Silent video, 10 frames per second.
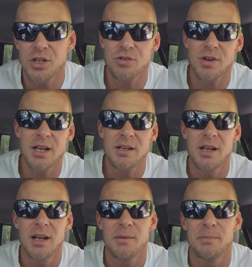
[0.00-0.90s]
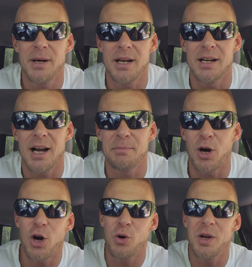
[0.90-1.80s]
train, but I'm
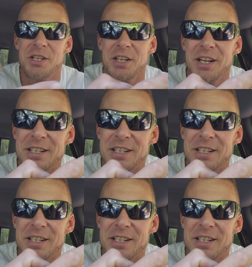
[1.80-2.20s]
always in a